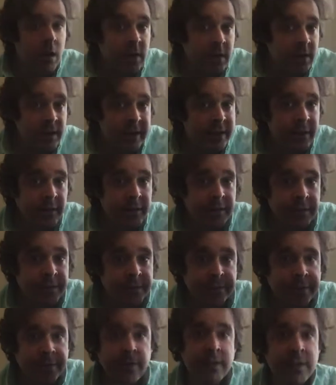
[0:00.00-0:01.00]

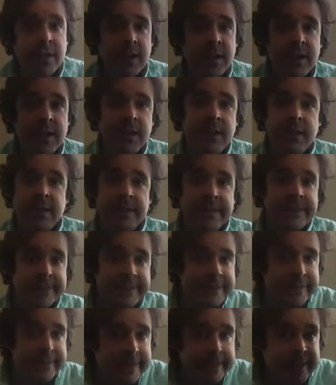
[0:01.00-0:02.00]
live
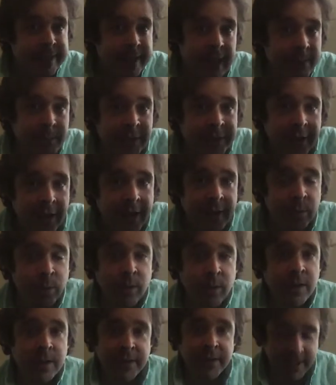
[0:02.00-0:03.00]
in Amazon
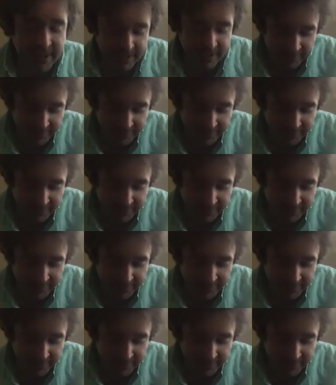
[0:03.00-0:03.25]
world now,